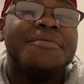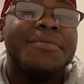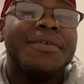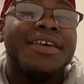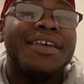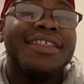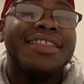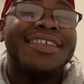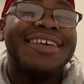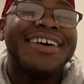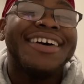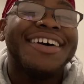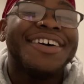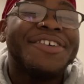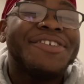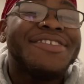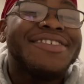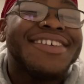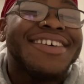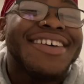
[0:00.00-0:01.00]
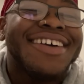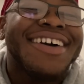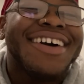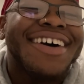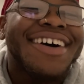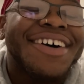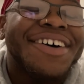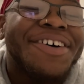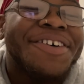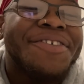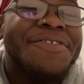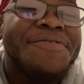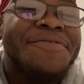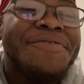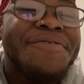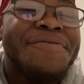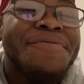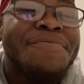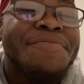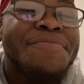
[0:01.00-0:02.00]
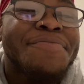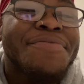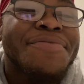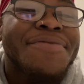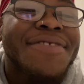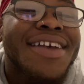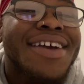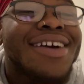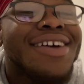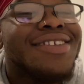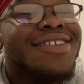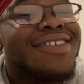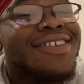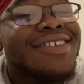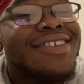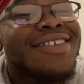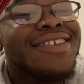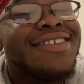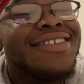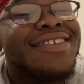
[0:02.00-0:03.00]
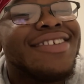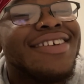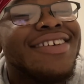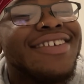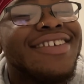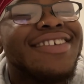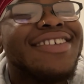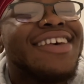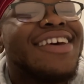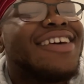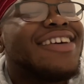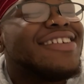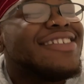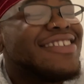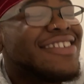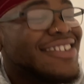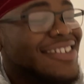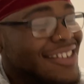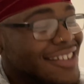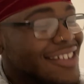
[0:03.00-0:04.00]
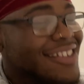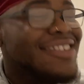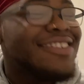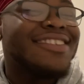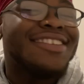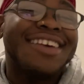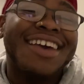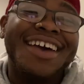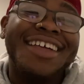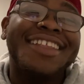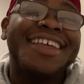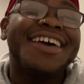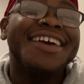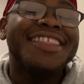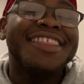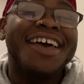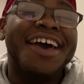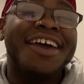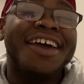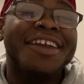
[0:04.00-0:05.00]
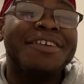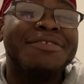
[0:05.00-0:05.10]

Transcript: me the critique of consistency. She said, Consistency, I like that. And